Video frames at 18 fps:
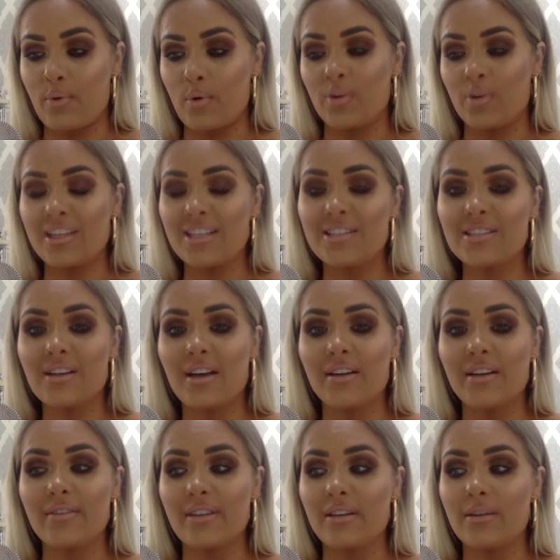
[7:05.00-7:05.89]
And that's
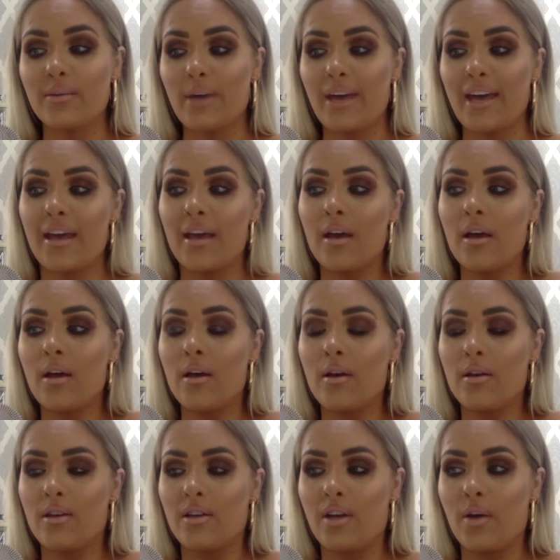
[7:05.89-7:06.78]
kind of in a way,
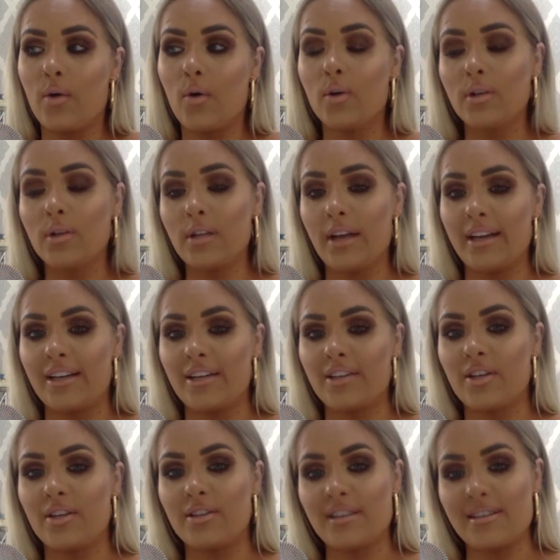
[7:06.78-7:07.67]
you know, online, I
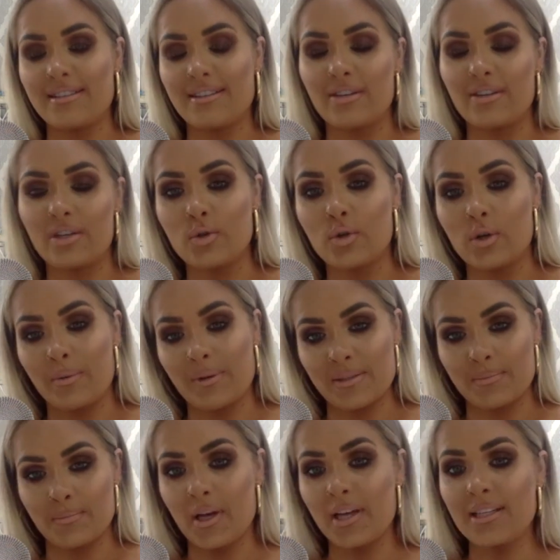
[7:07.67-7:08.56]
don't necessarily talk about
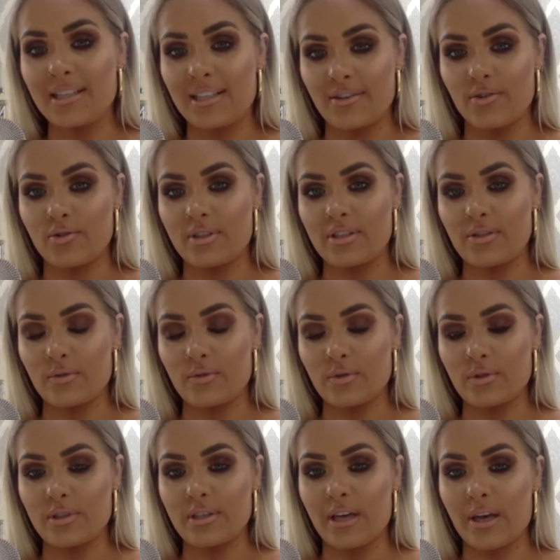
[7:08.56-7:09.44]
spinal injuries all
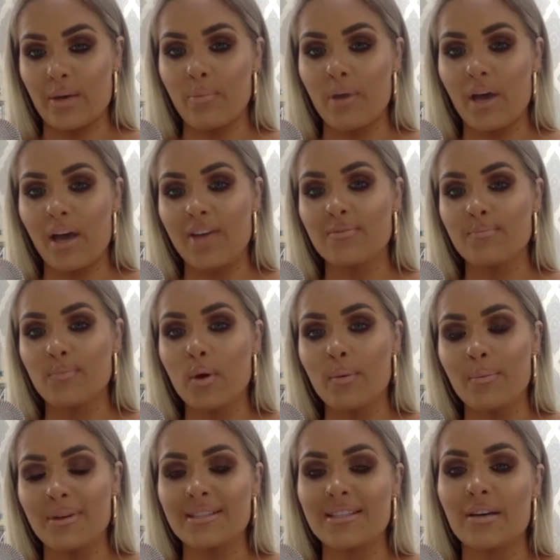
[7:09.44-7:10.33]
the time, but I
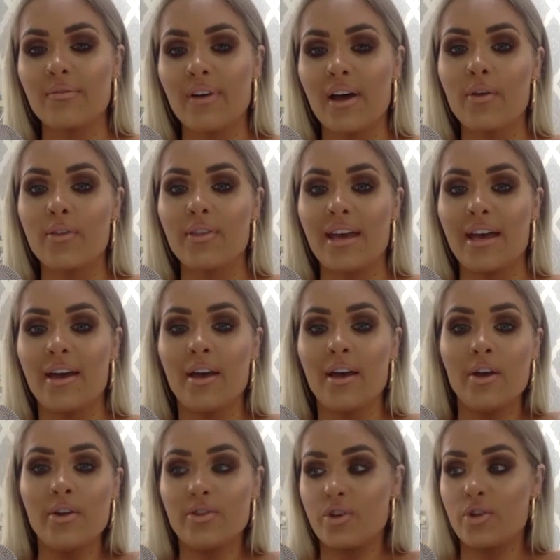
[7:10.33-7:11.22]
put myself out there
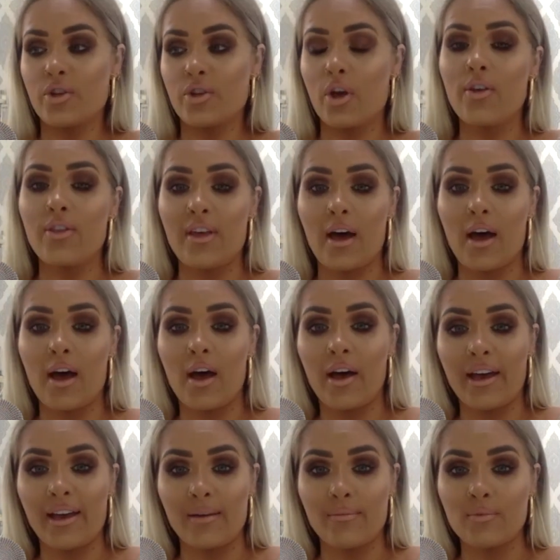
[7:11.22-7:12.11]
to show that
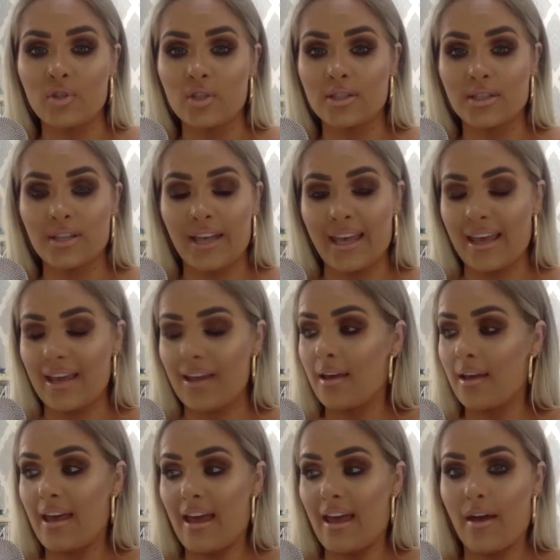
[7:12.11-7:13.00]
I am just like
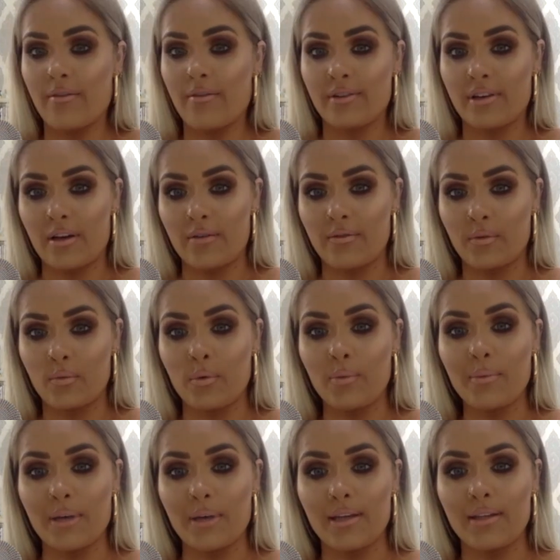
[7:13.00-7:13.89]
every other
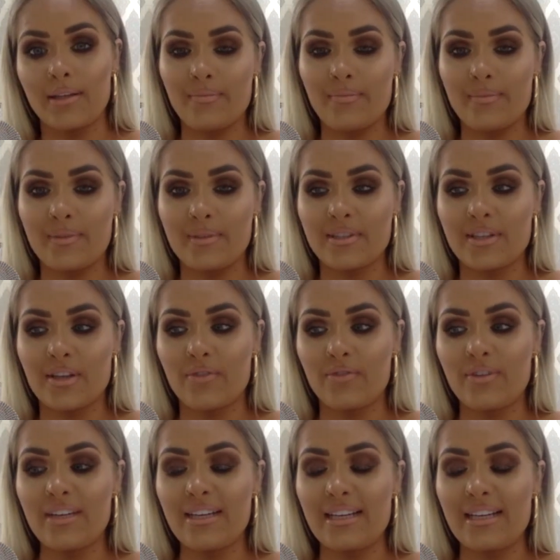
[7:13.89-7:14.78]
woman. So
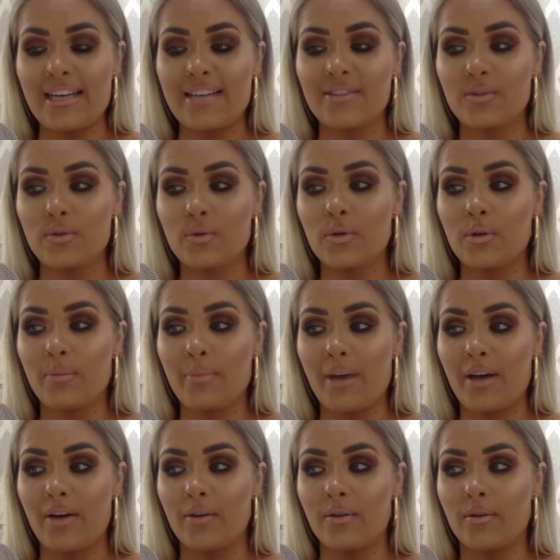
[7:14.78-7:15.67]
really it's all
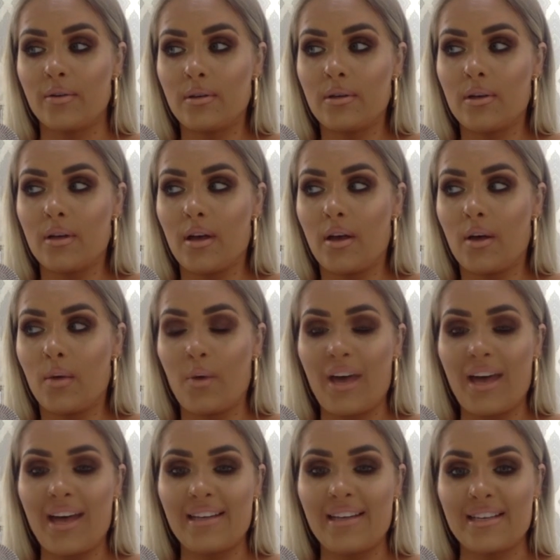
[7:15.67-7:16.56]
about
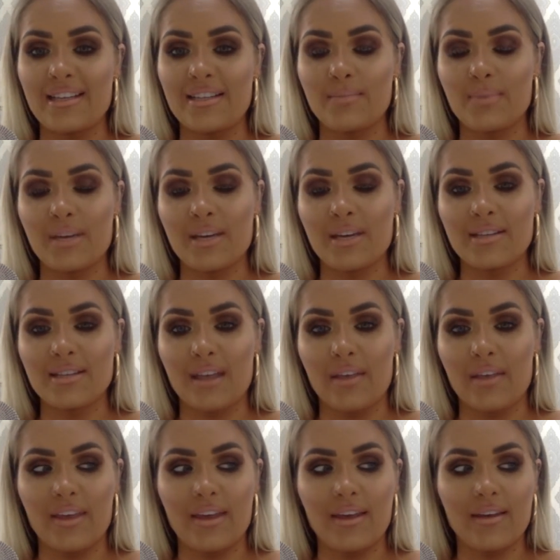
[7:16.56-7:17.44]
awareness, because I
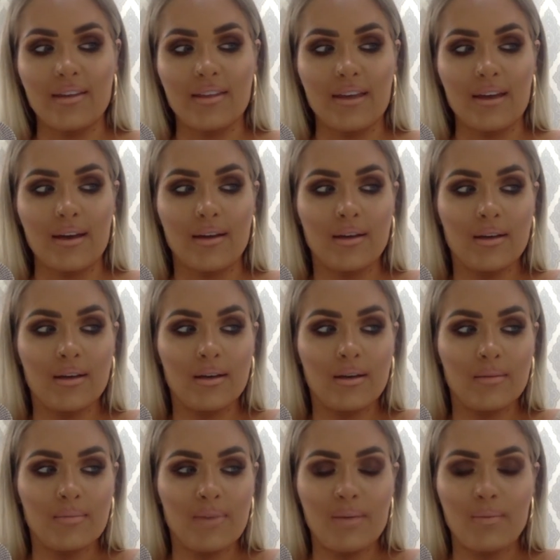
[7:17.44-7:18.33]
think that
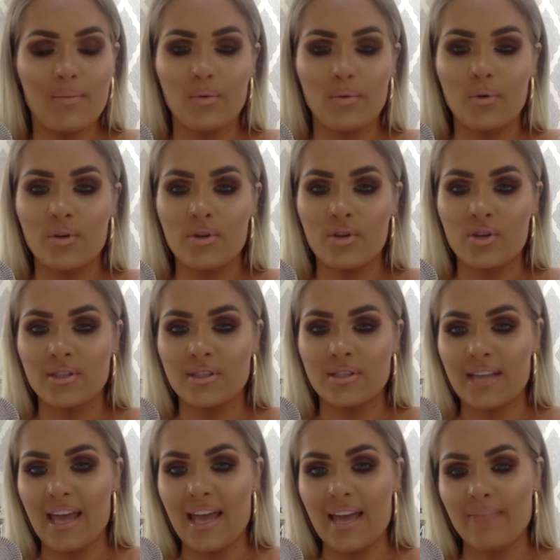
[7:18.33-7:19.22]
people are just
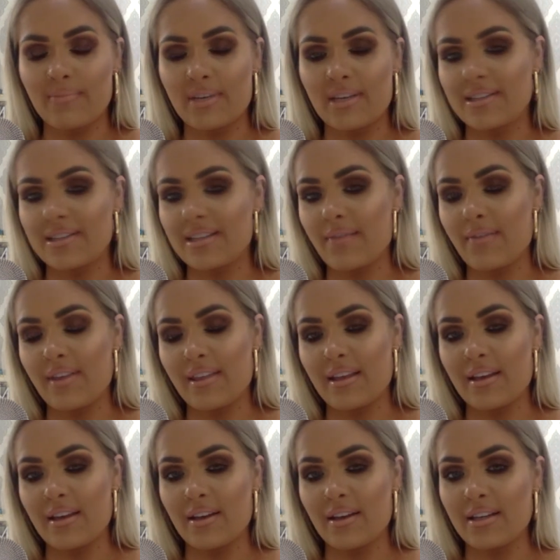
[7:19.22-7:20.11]
scared because they think
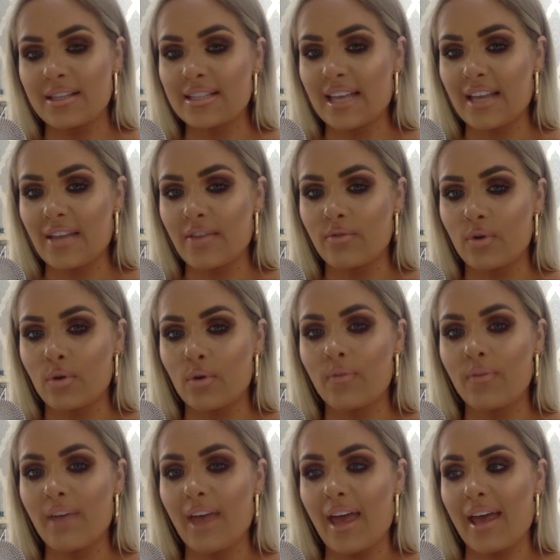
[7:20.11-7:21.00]
they're going to say the wrong
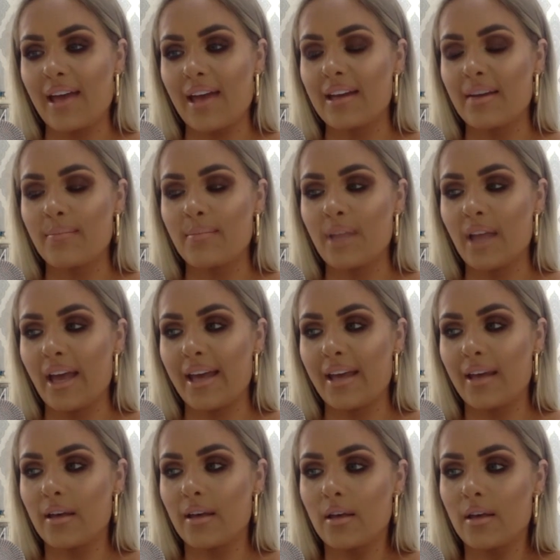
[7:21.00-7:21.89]
thing. And I'm like,
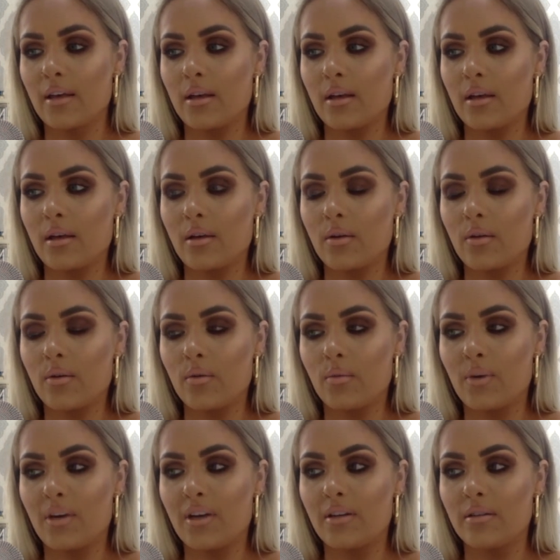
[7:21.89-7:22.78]

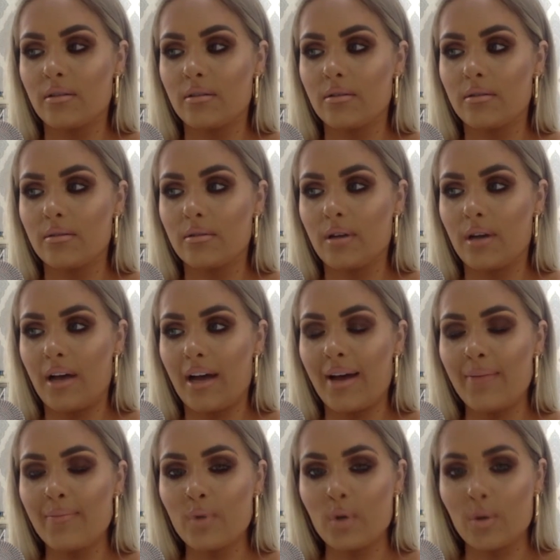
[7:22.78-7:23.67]
well,
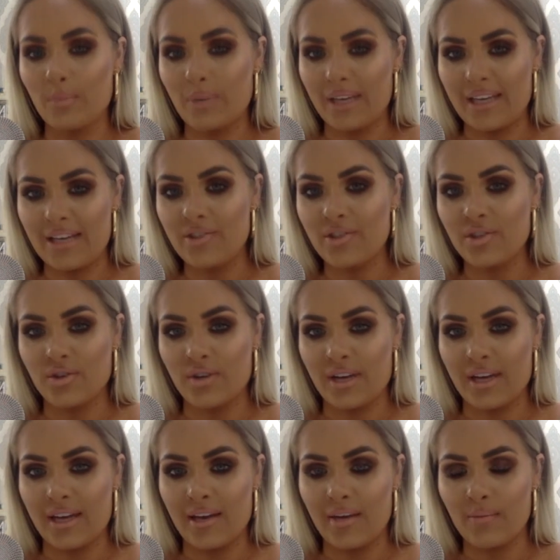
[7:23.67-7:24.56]
I'm not my
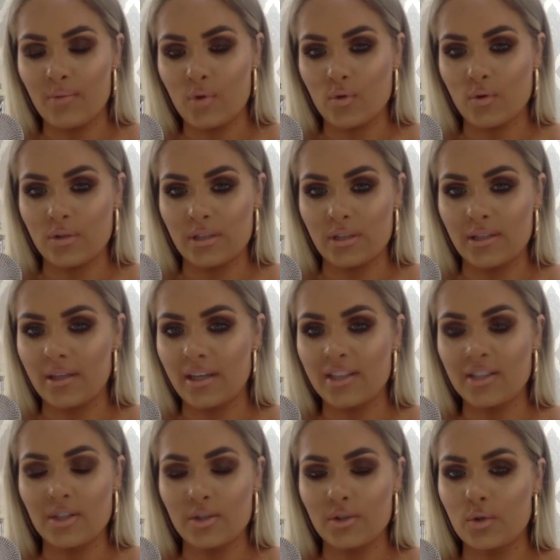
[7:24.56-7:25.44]
injury. I'm Jordan. I
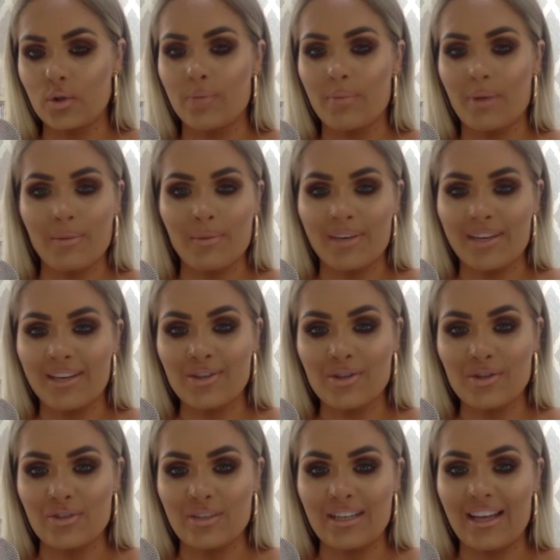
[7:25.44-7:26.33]
don't talk about my
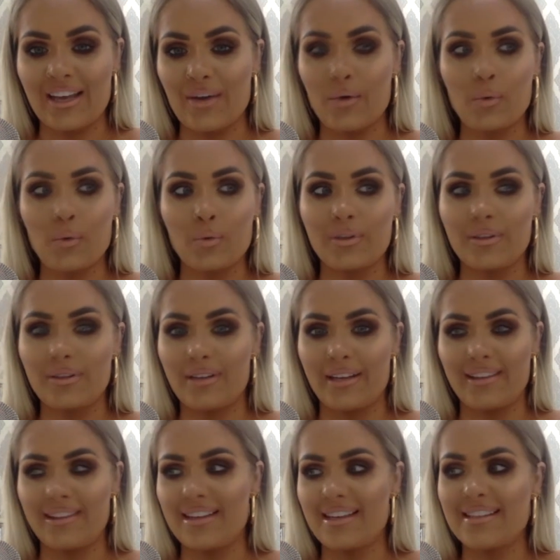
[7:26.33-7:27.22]
injury
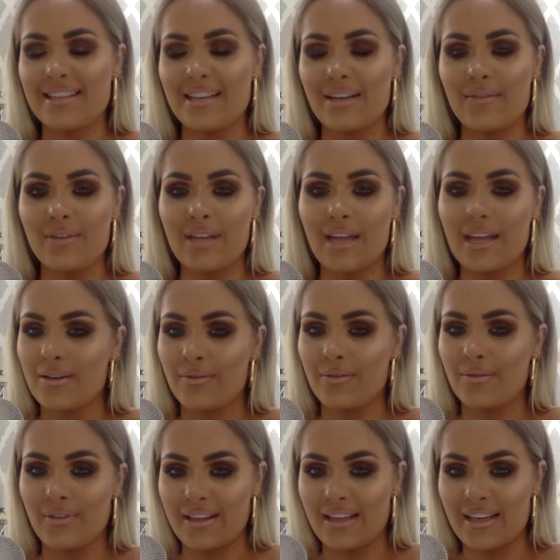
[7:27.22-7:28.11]
that isn't even
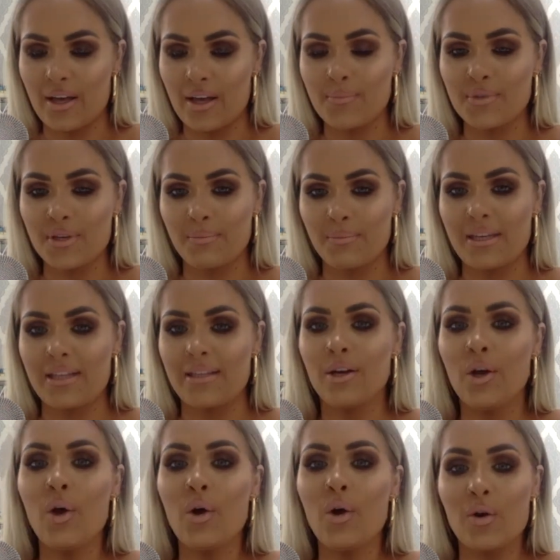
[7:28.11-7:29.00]
anything that comes up in
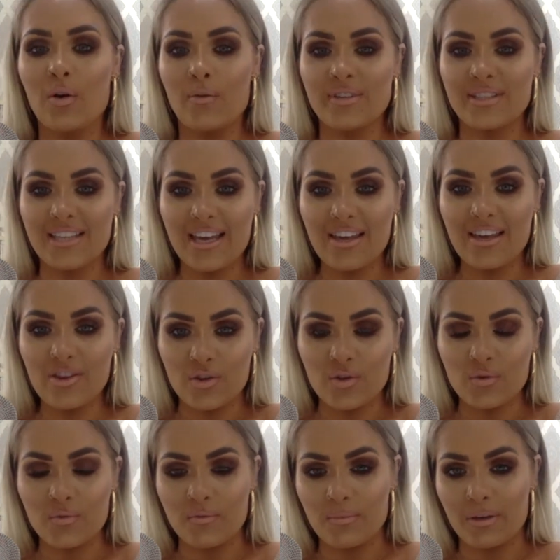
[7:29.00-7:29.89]

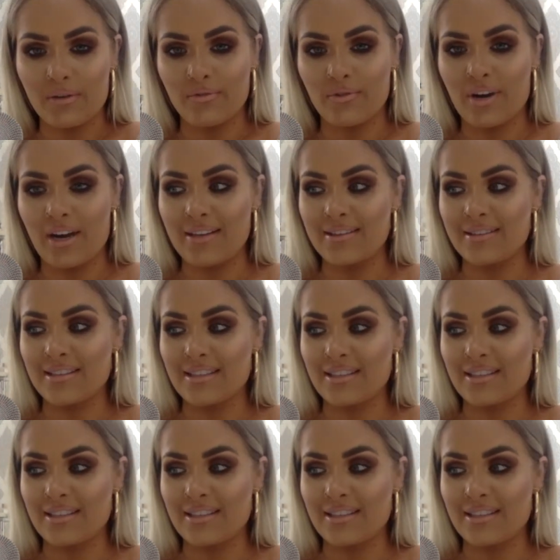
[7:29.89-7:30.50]
conversations with my friends.